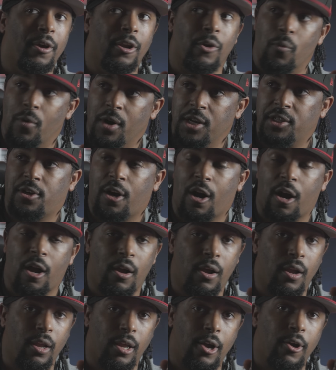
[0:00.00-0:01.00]
would his car
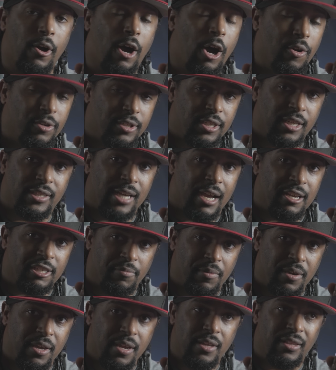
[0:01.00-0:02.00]
go all the way to the top
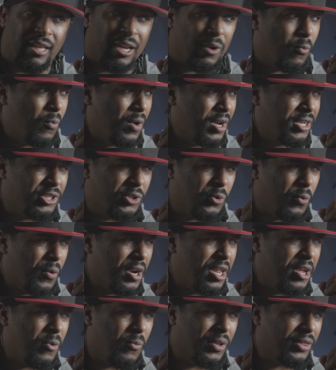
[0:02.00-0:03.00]
speed, like
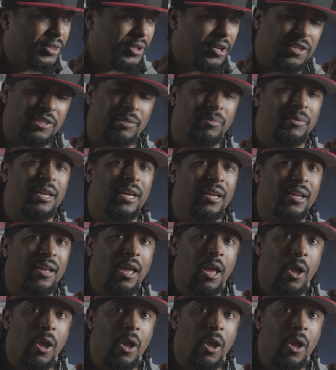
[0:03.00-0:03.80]
120, 130, something like that?